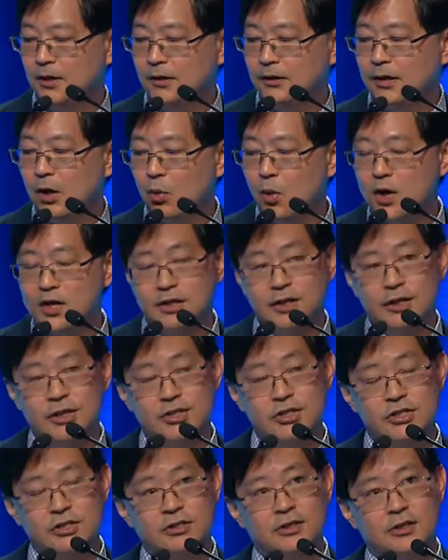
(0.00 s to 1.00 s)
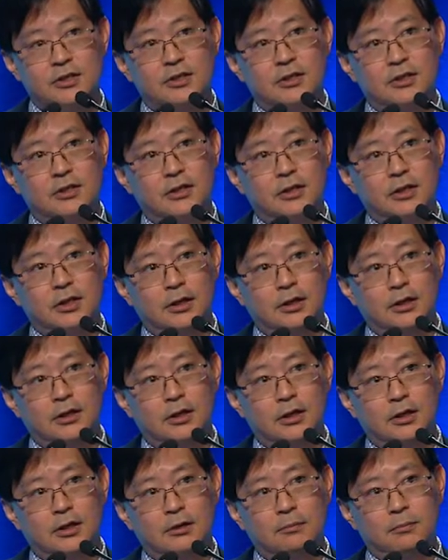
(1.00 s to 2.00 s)
Now, what is
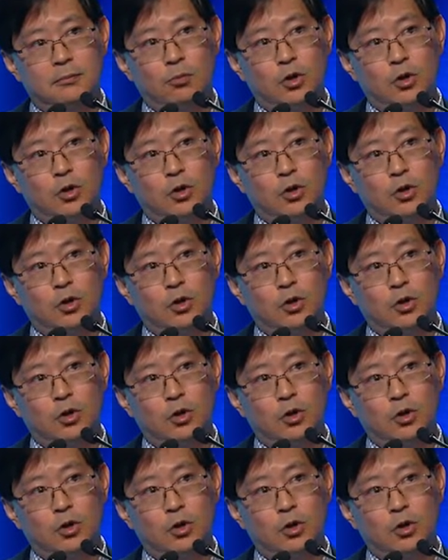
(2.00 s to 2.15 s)
uh,